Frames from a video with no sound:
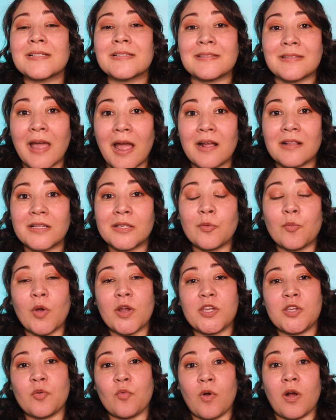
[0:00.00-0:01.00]
exactly
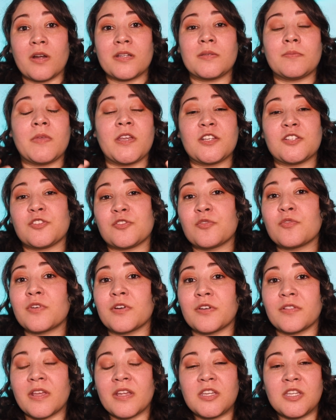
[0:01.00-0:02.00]
what you want to make
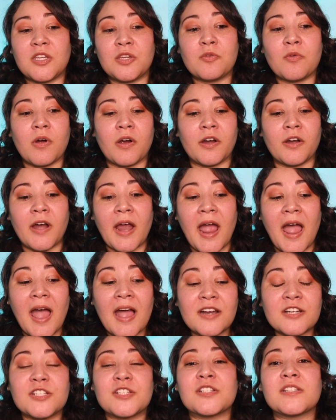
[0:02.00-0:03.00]
sure that you are
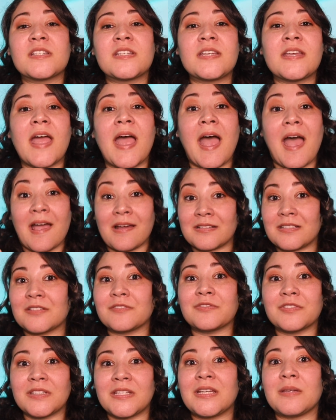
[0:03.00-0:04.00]
actually
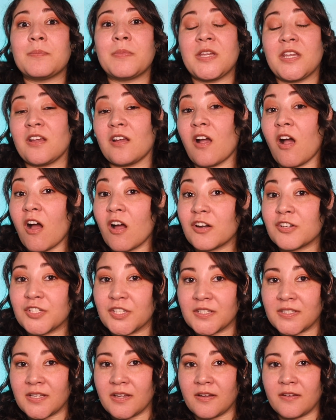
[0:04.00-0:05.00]
actively being
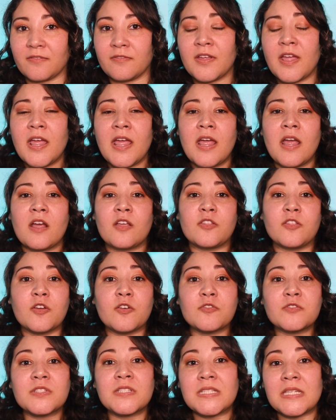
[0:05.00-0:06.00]
conscious of
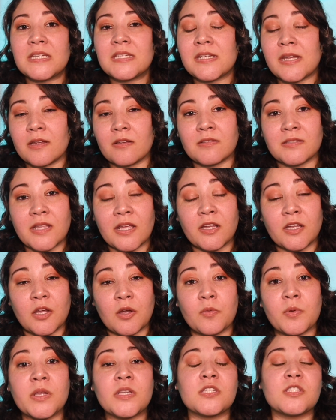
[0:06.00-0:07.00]
those details that
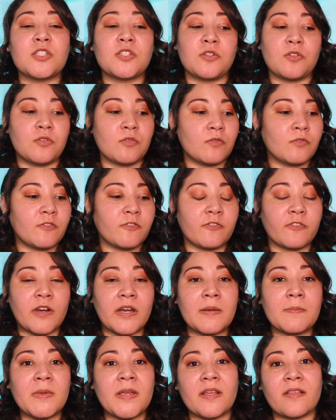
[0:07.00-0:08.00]
go into
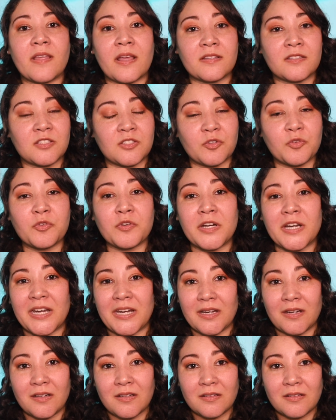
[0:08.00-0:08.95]
framing that story.